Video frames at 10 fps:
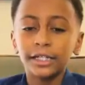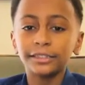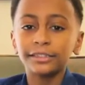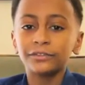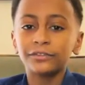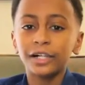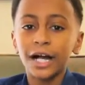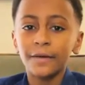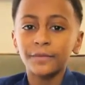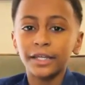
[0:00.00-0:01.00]
tons of
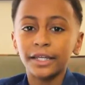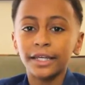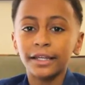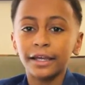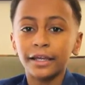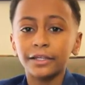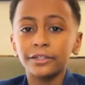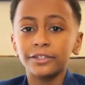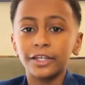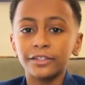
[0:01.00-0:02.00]
clapping, and
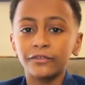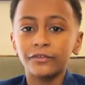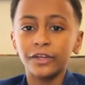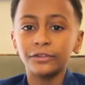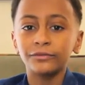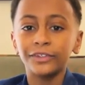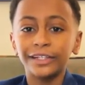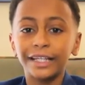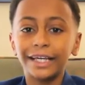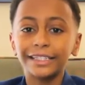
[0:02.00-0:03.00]
I just felt
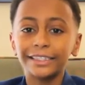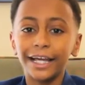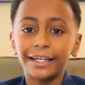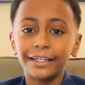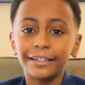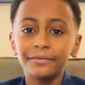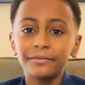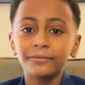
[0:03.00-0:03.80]
really excited.